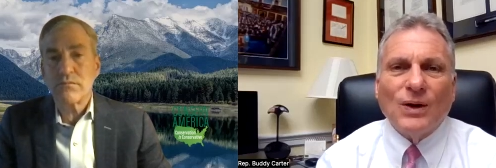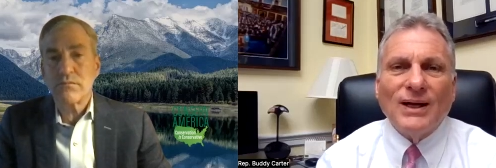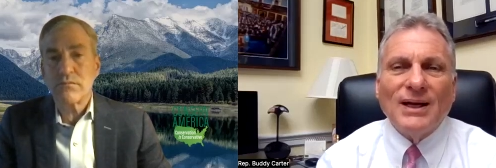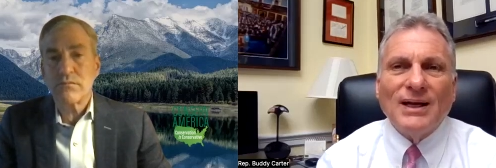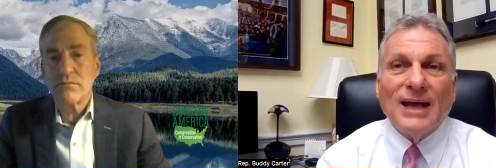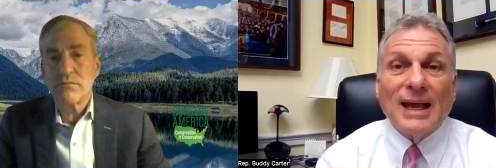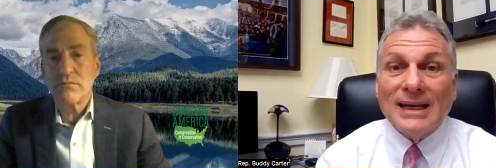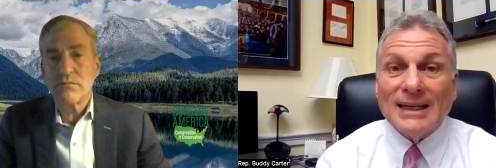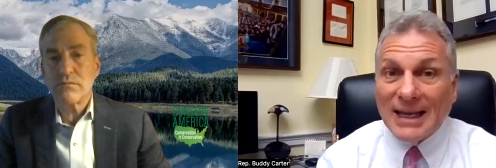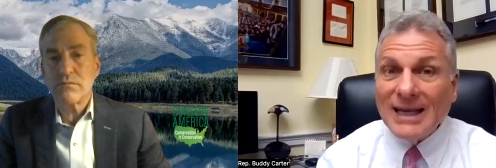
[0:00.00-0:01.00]
Speaker 1: a way,
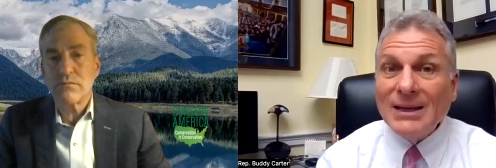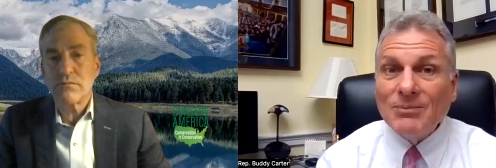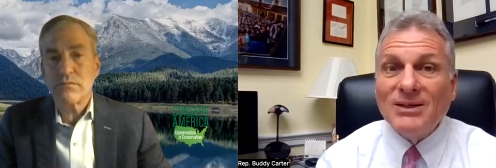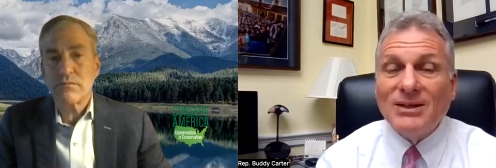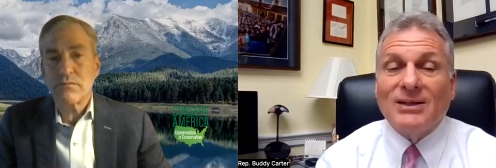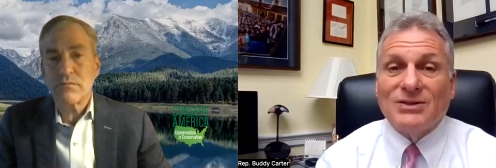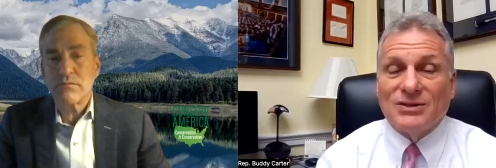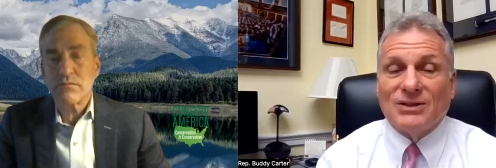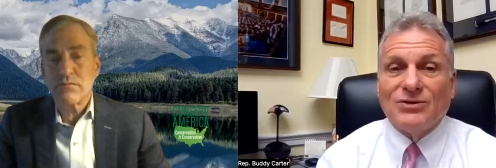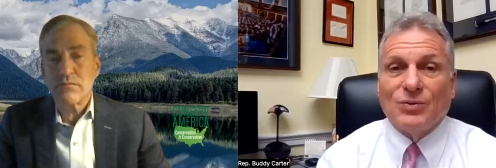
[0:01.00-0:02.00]
and it can be done in
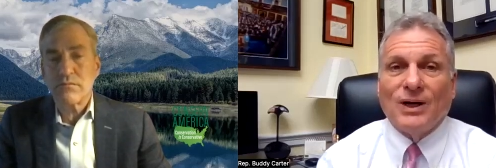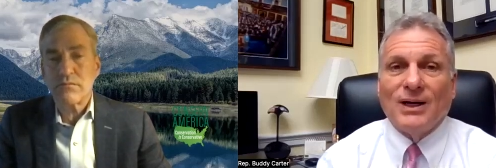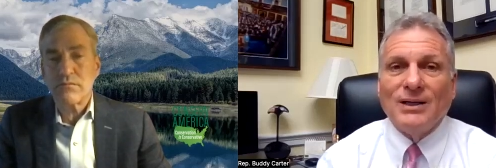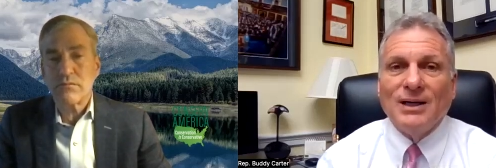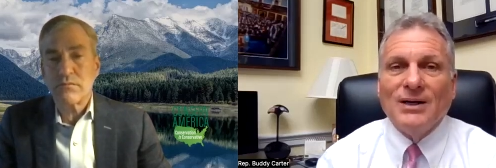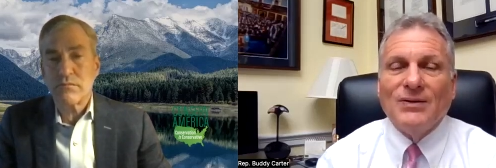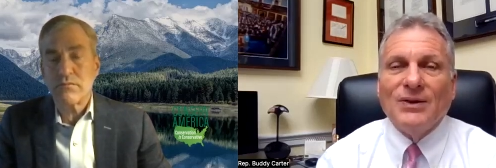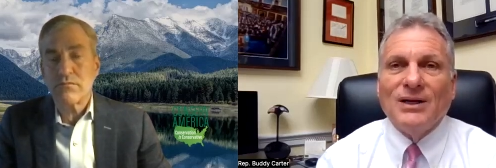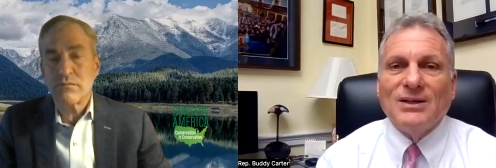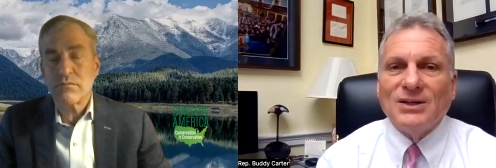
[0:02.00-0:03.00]
such a way
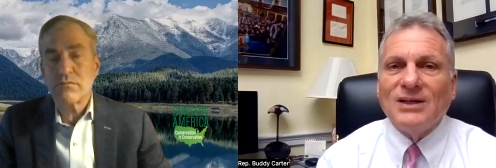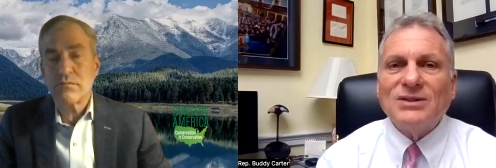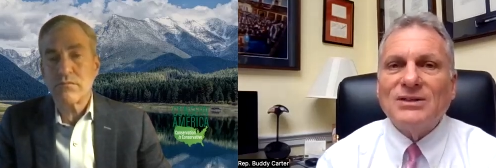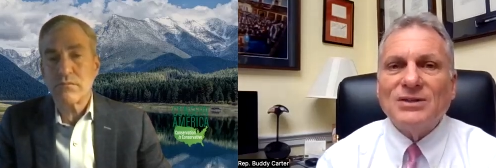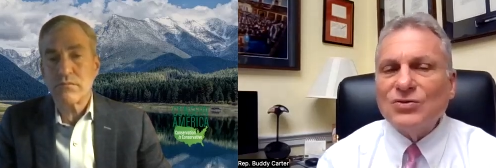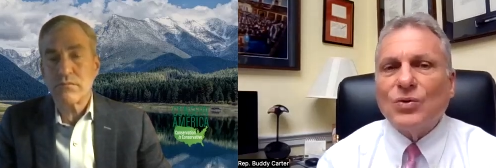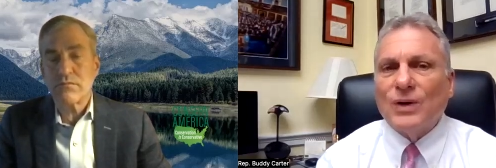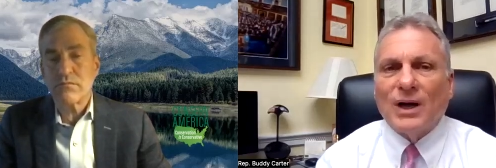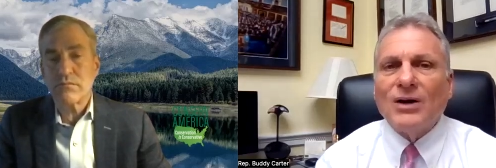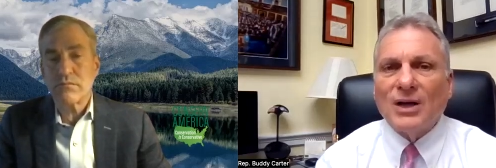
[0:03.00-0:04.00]
that it doesn't
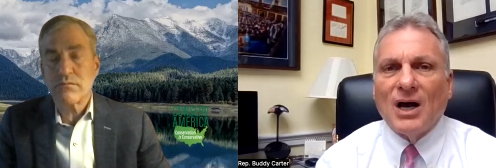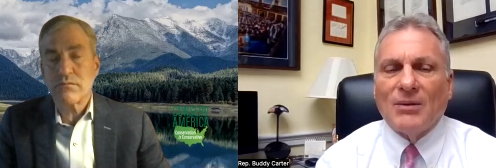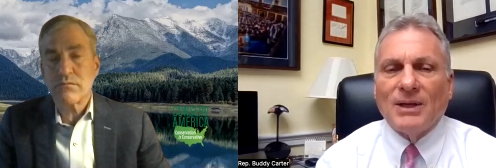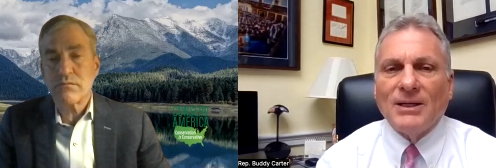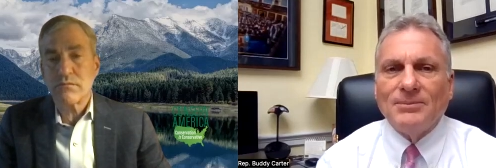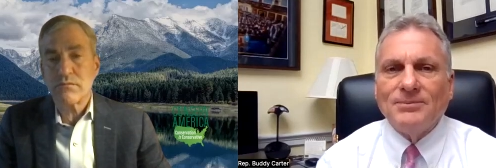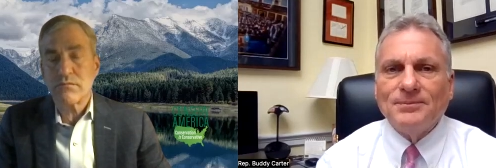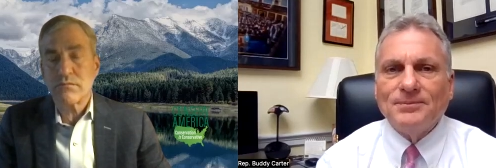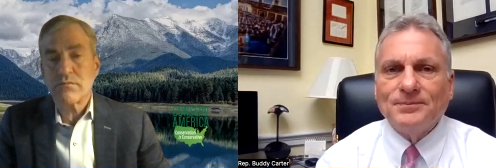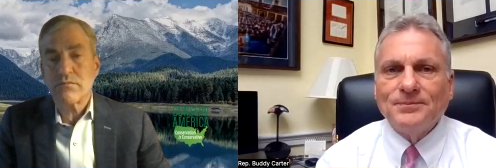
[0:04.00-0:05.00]
destroy our economy.
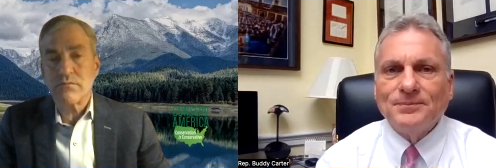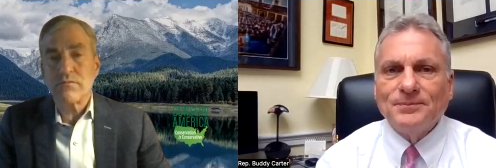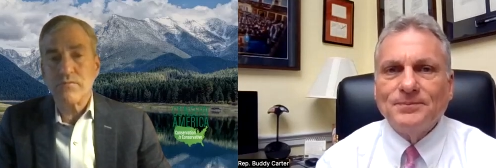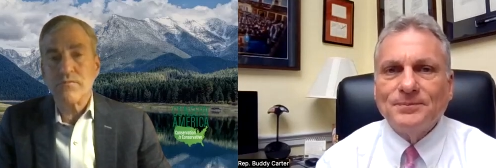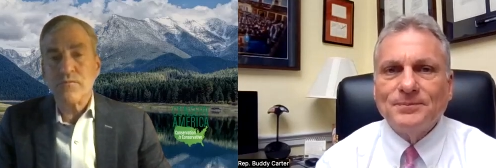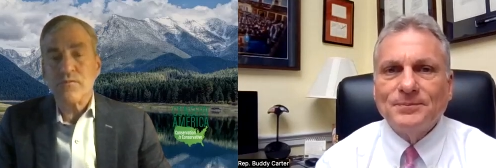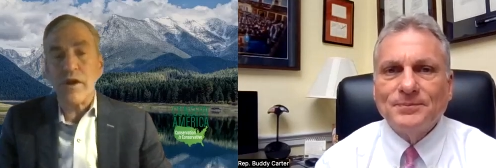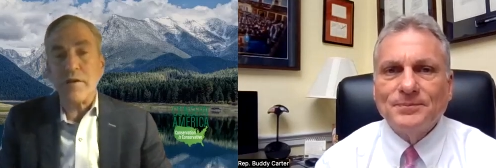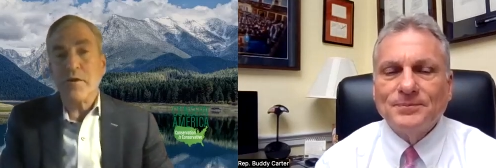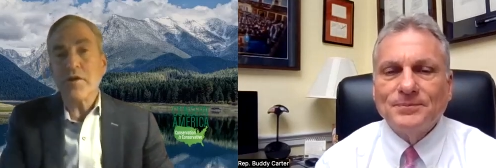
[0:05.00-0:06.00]

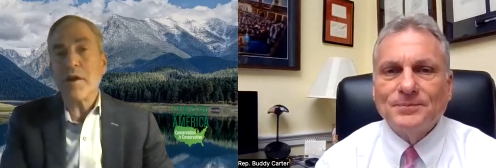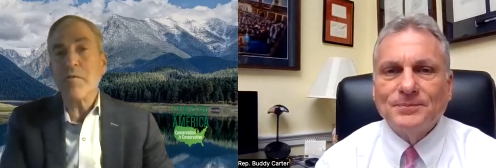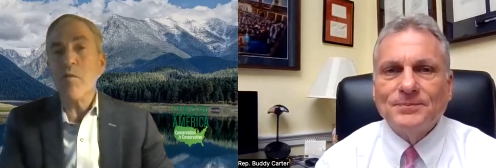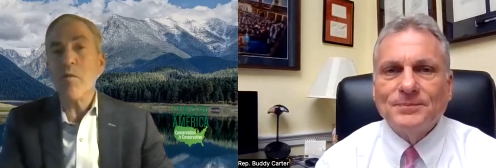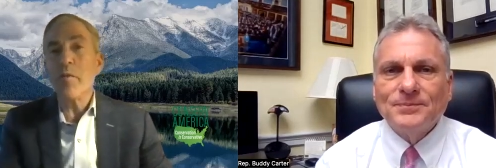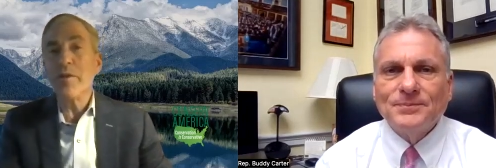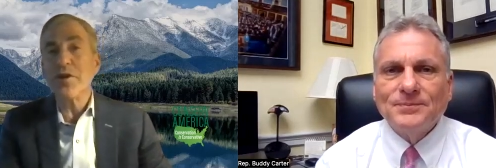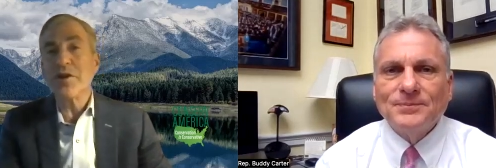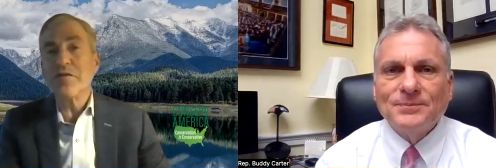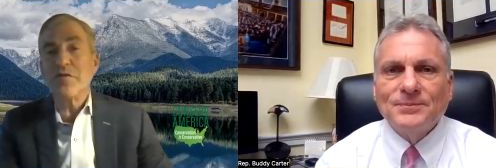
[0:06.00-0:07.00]
Speaker 2: Right. Okay. Well, we'll be
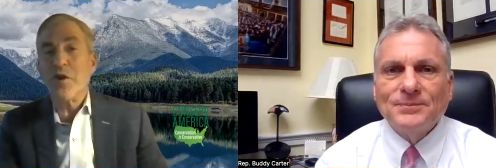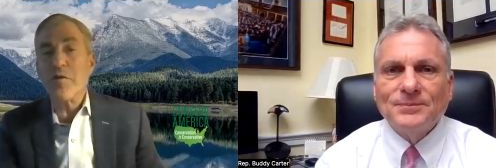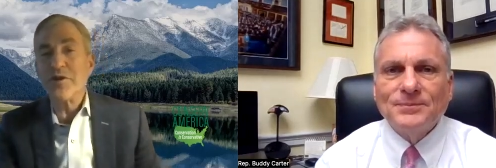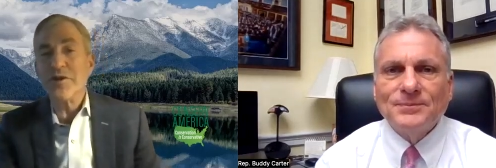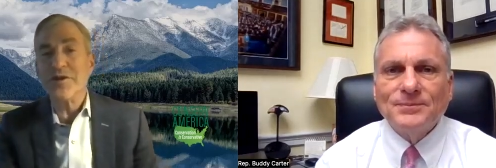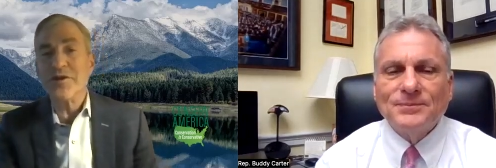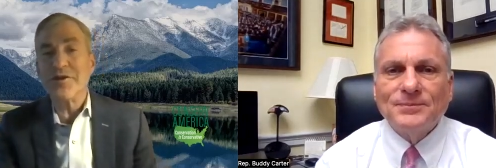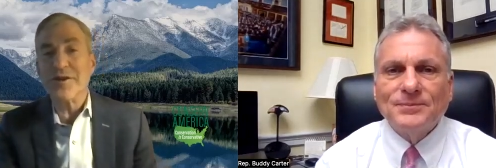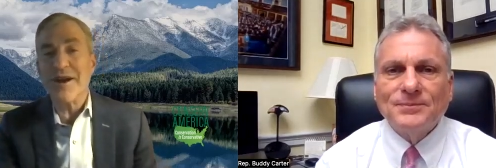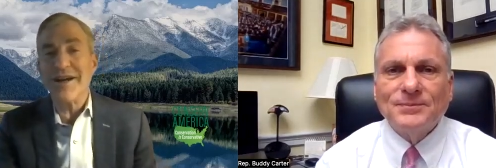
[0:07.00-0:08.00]
looking forward to
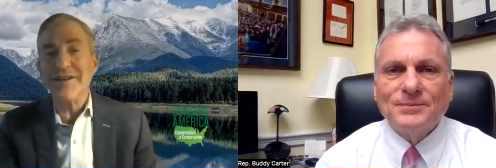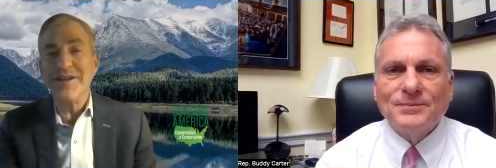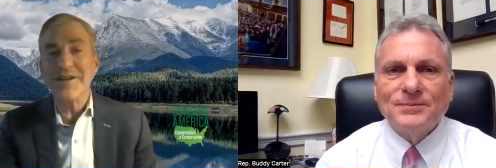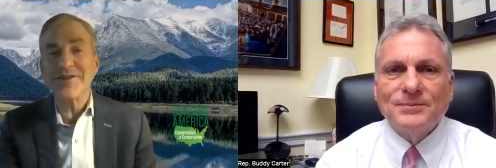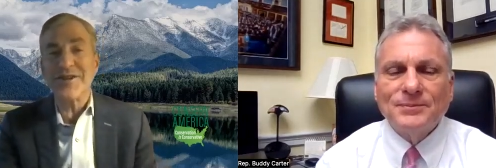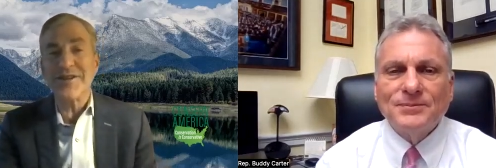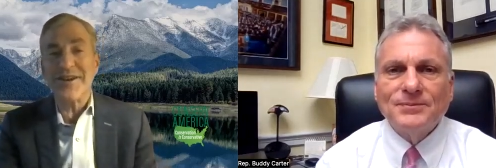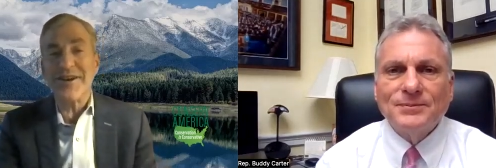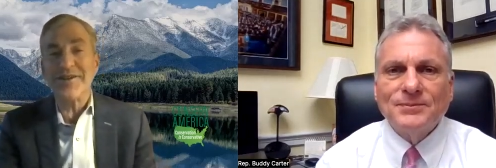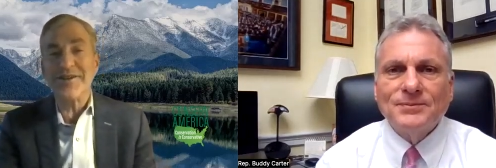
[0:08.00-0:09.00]
your ideas on
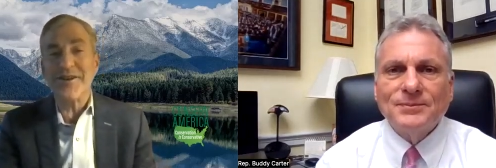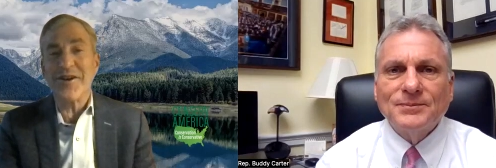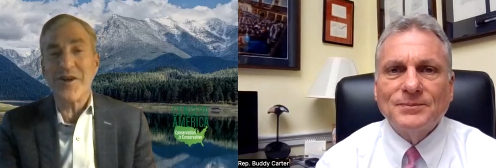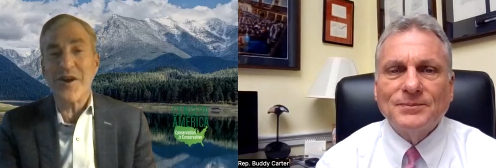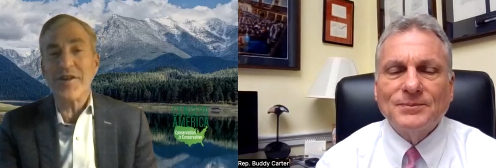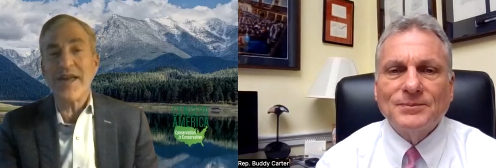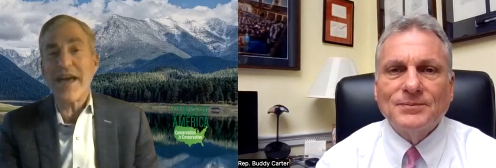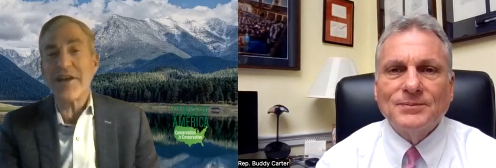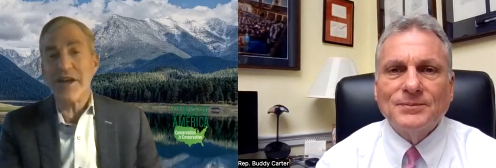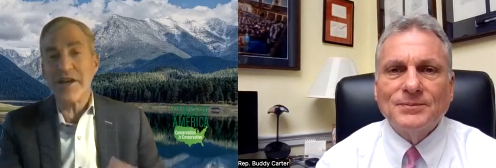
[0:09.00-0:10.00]
on on
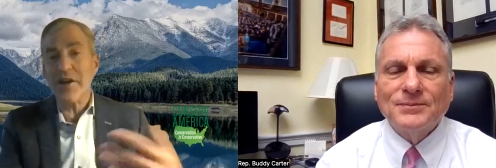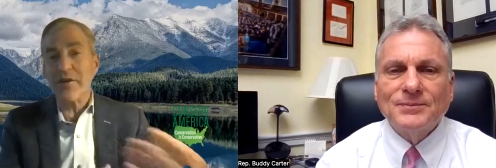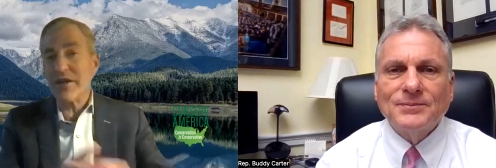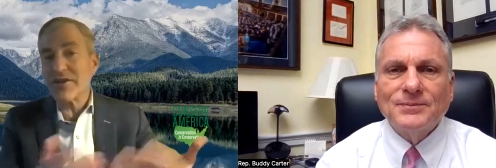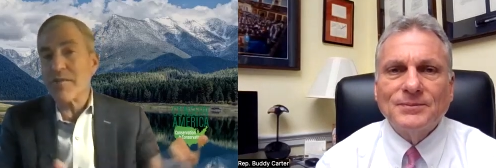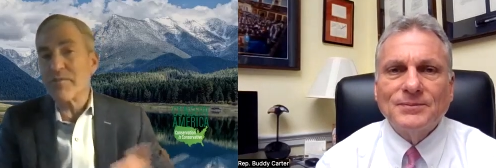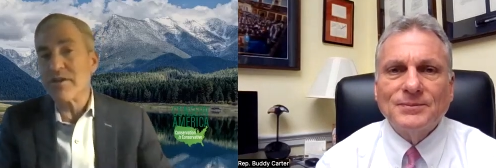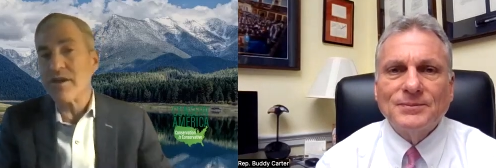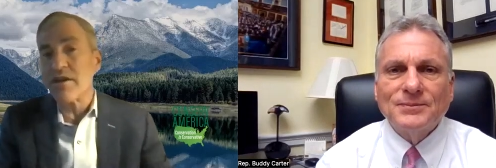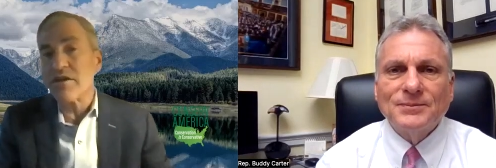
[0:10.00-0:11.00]
that, and I know that's something
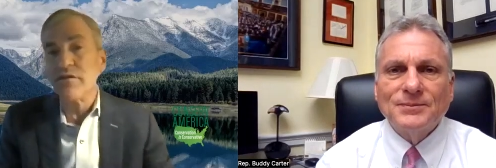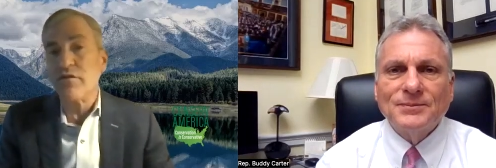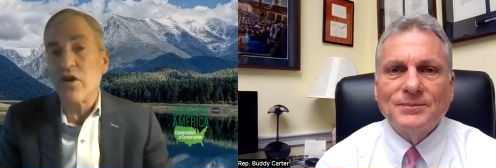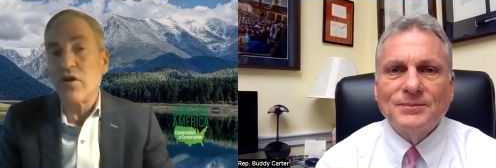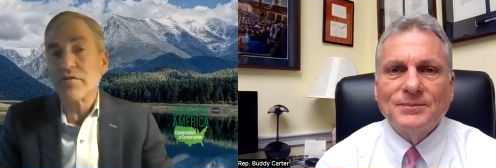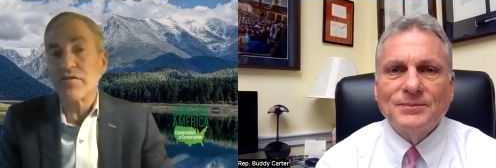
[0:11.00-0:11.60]
that'll evolve